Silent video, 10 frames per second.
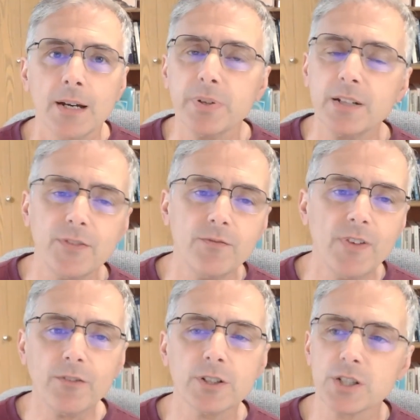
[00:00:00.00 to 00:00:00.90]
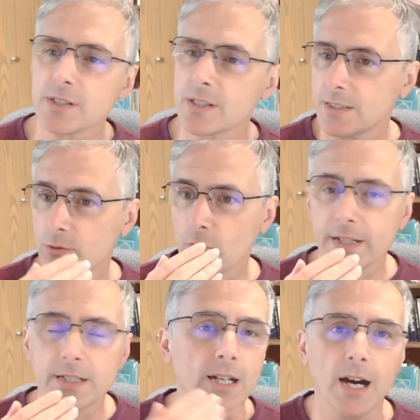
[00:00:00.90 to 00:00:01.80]
But if you've ever just
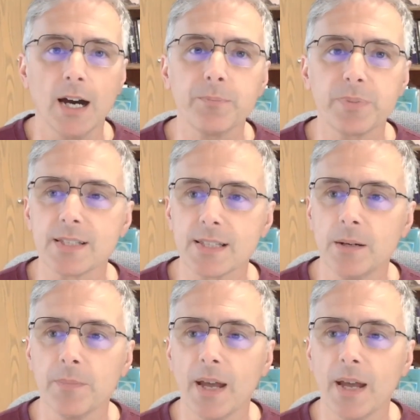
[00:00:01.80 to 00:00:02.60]
tried to copy some